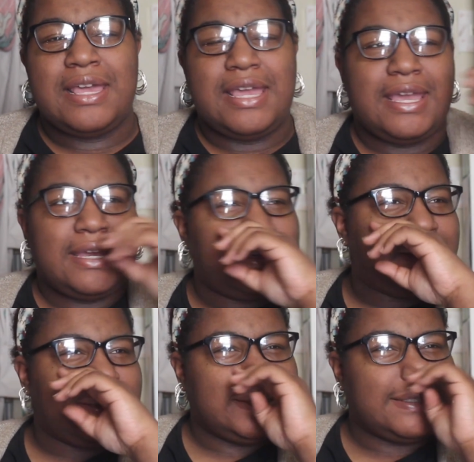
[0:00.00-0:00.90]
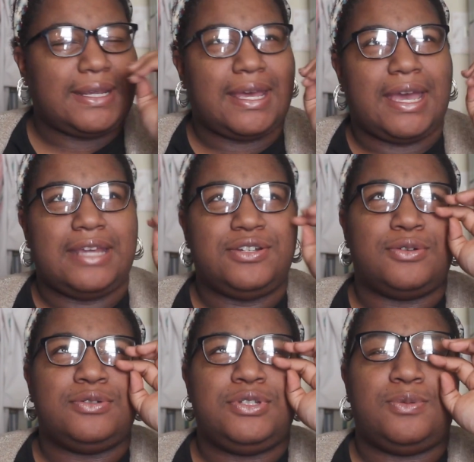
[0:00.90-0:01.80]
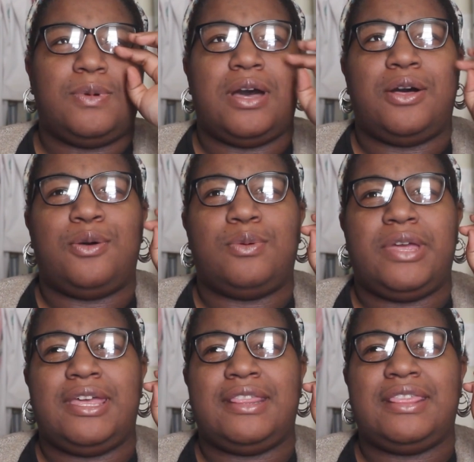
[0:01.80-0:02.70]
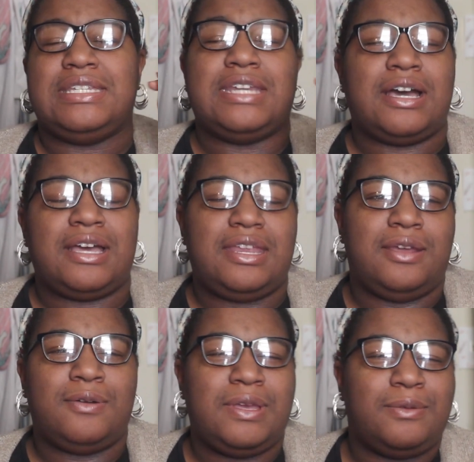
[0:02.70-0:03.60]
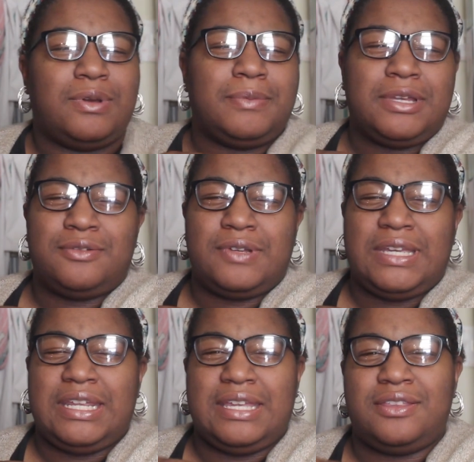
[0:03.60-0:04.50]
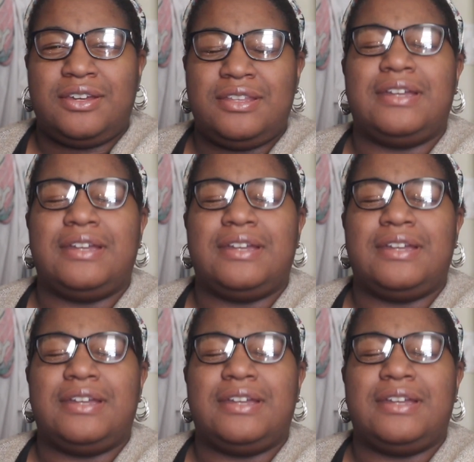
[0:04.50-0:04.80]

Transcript: and I don't do well with not knowing what I'm going to read either.